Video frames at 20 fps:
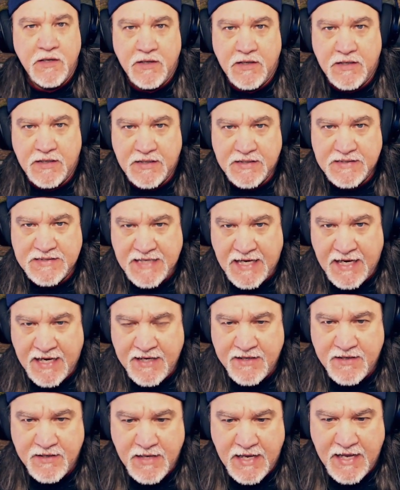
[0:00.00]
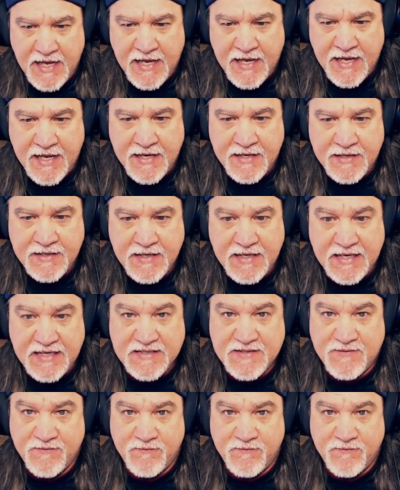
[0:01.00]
tank, and it's